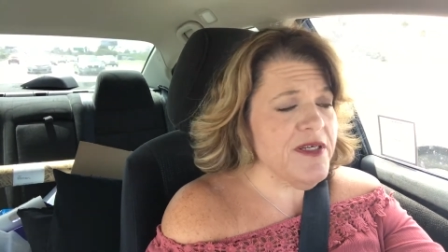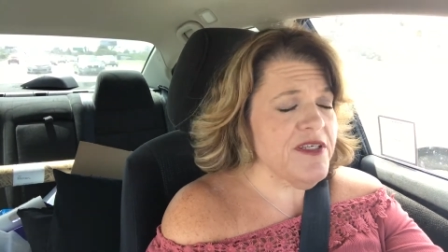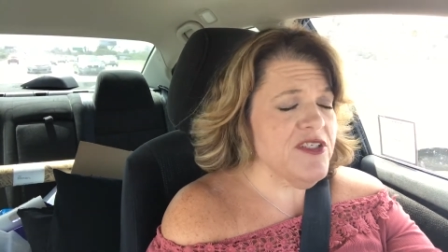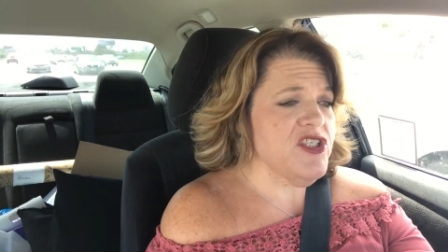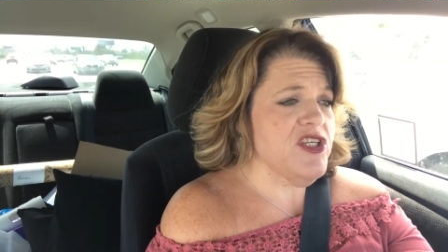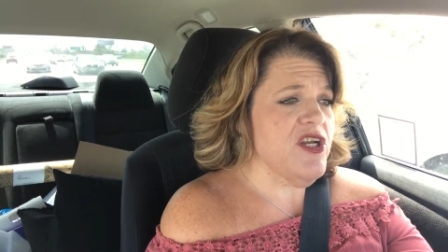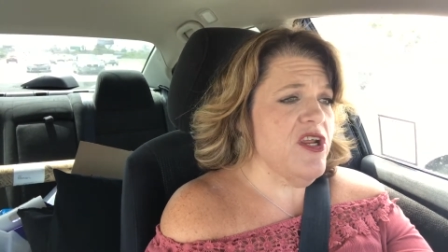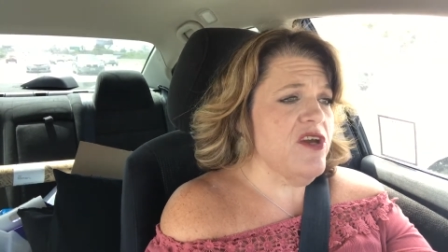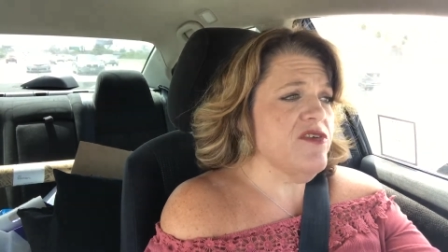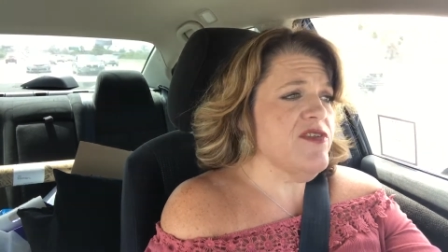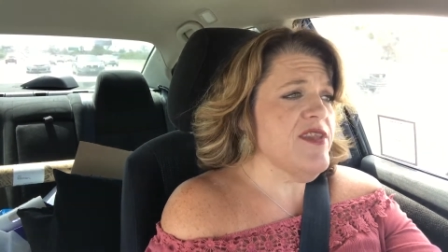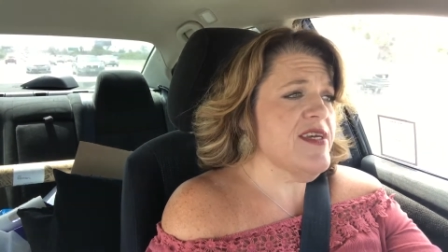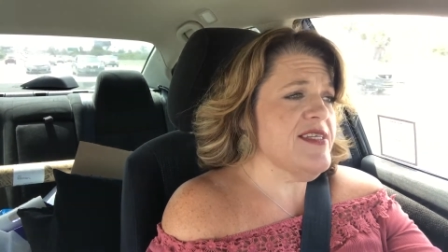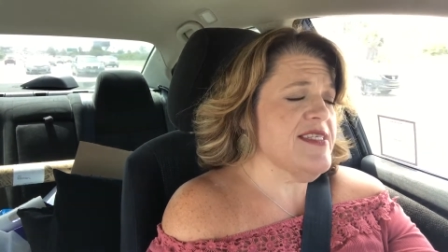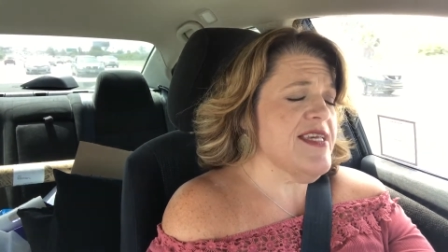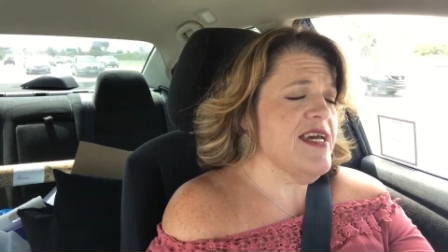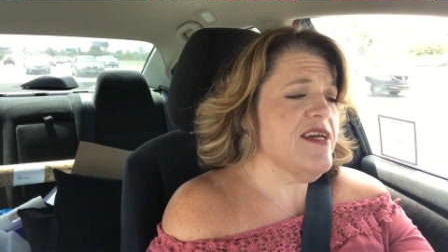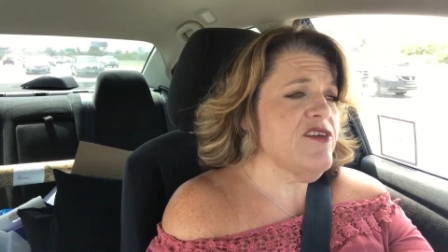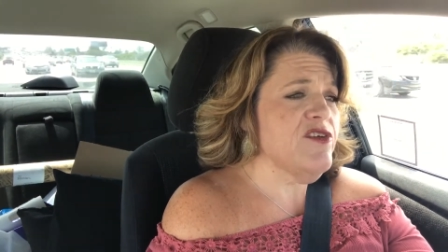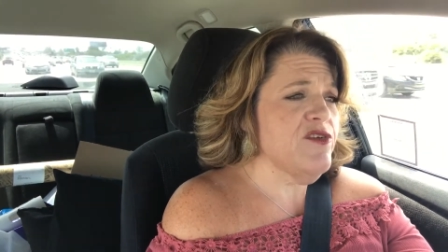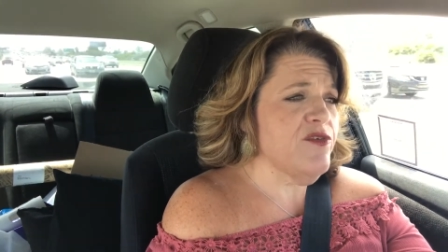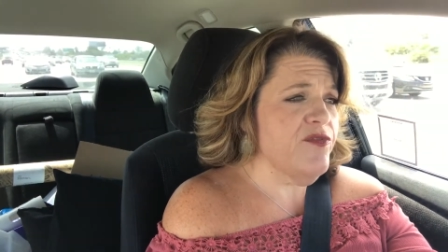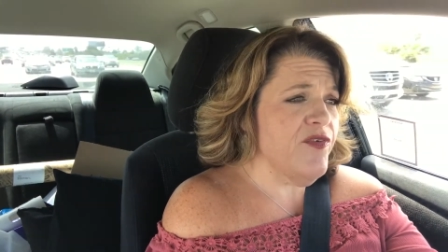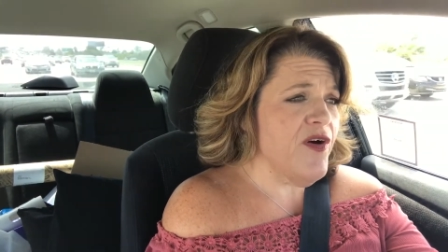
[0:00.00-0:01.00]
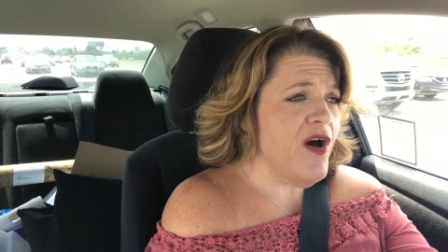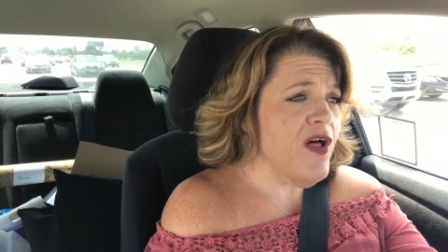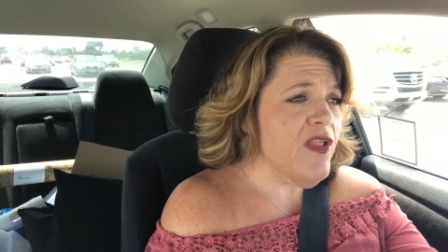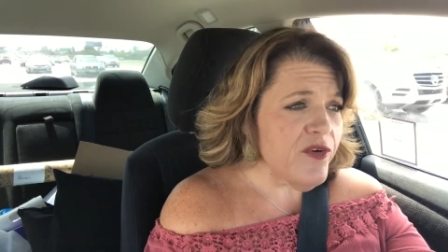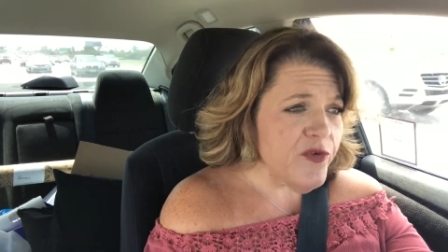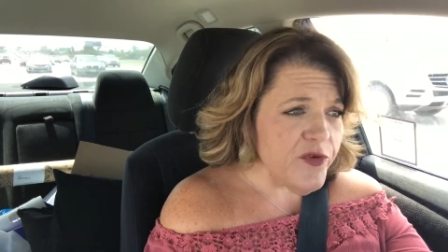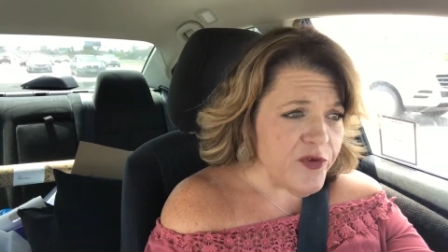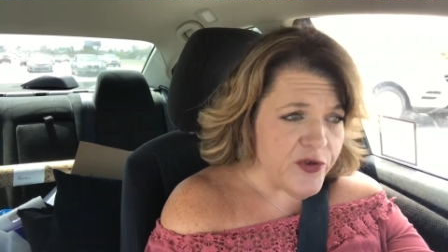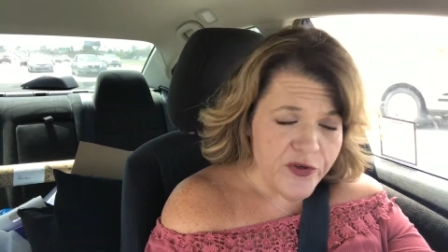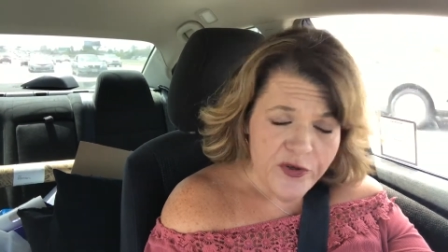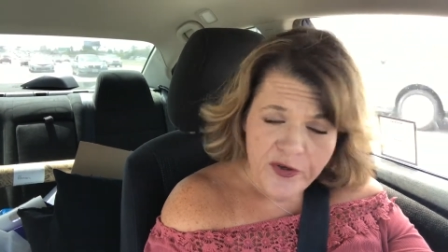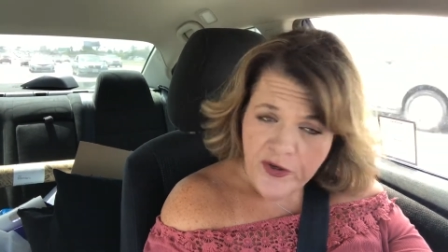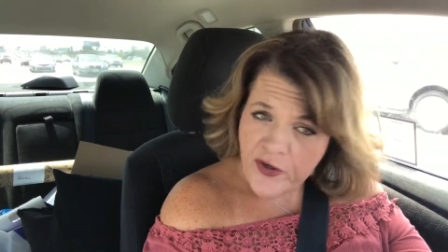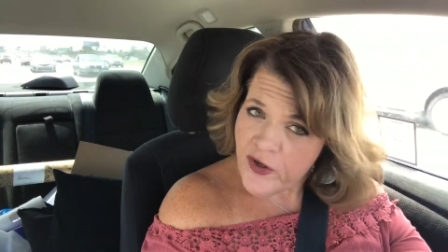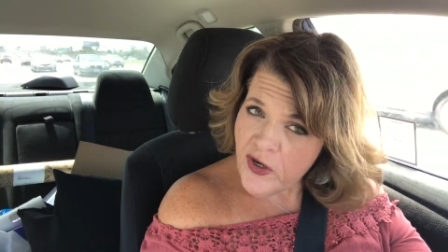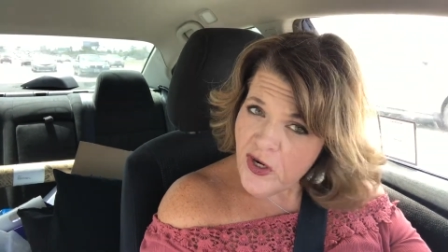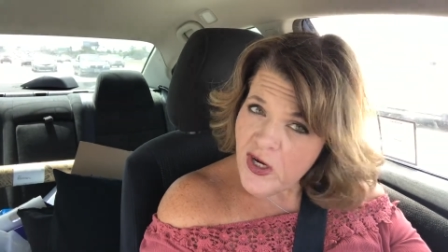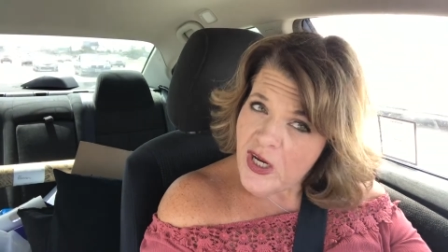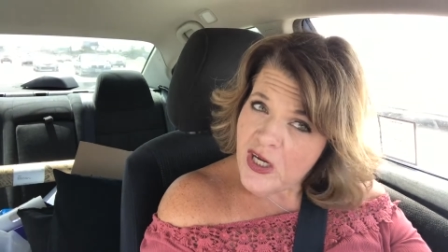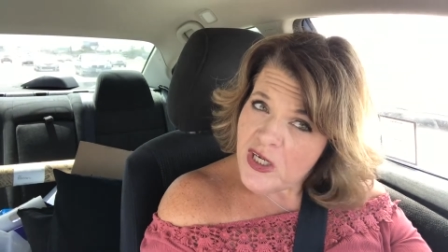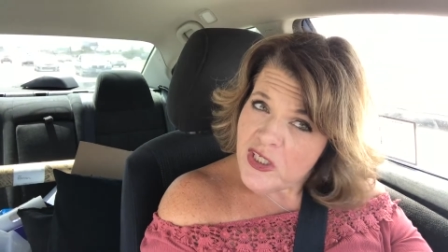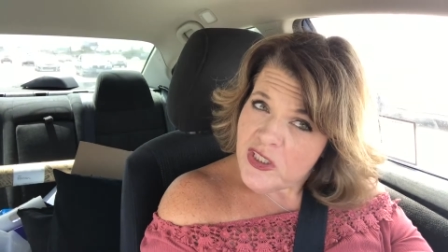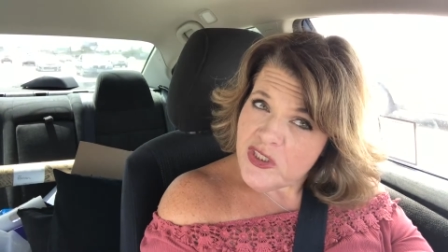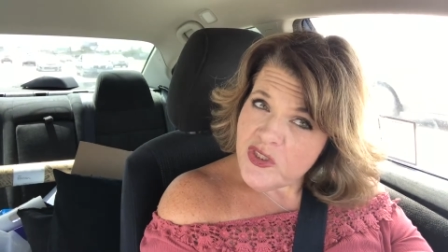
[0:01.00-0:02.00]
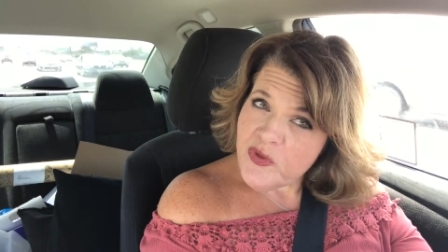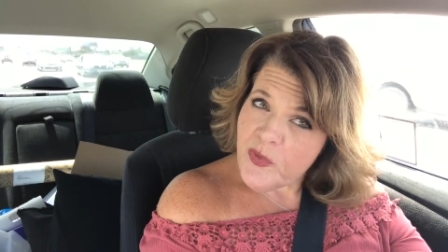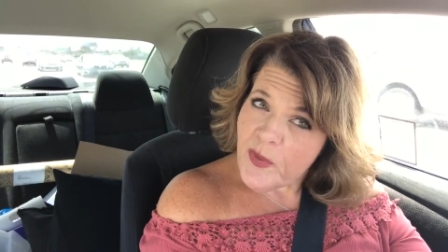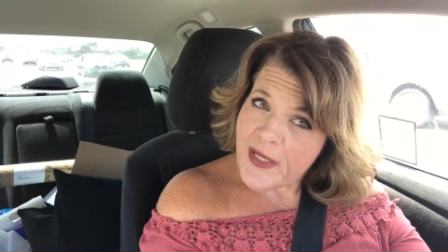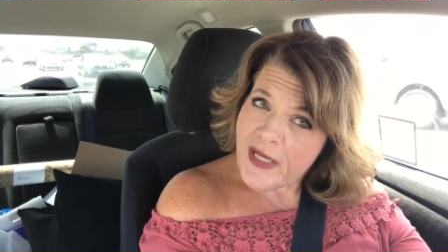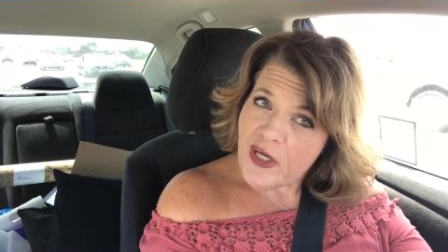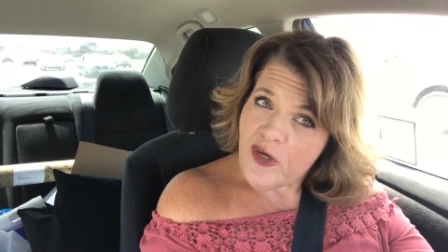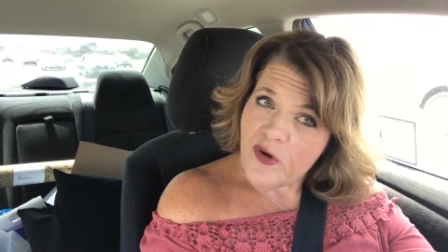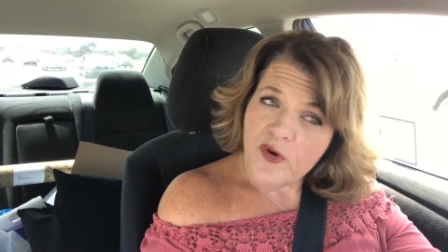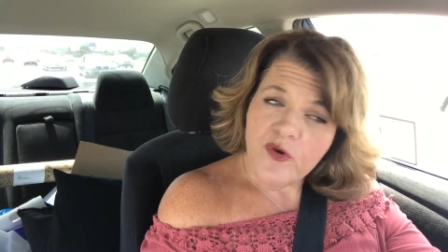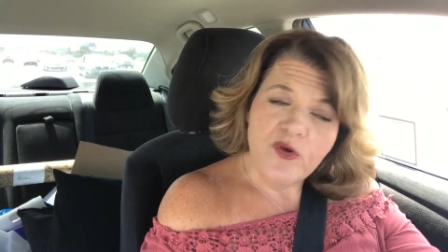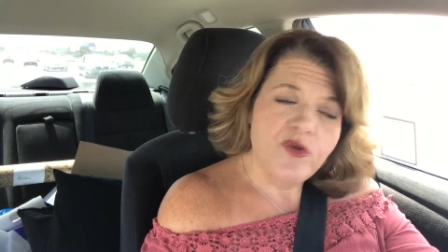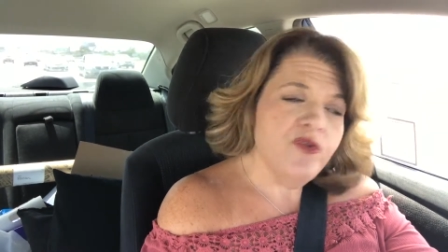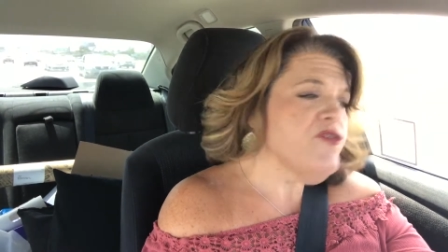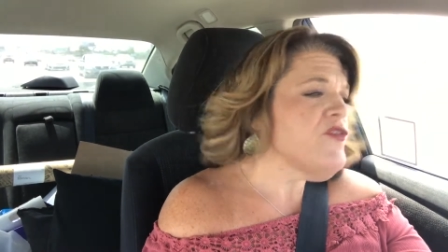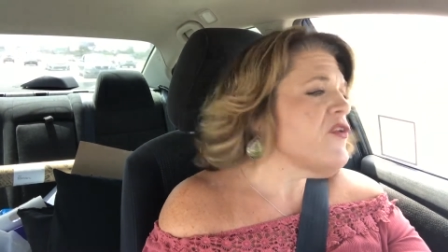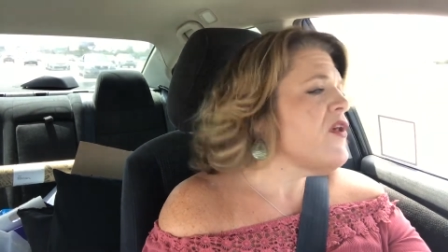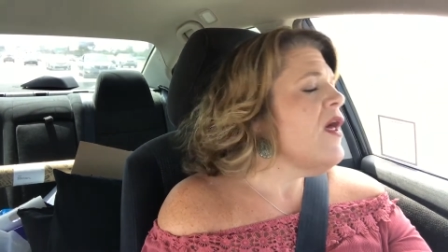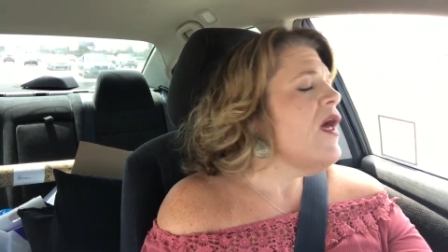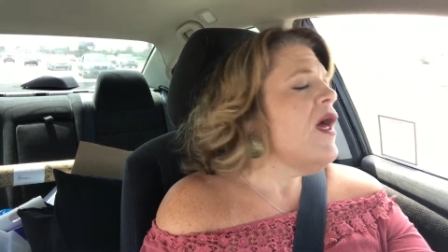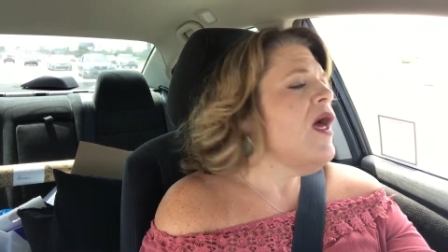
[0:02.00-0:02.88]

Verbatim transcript: because you know that's how you follow your 20 year old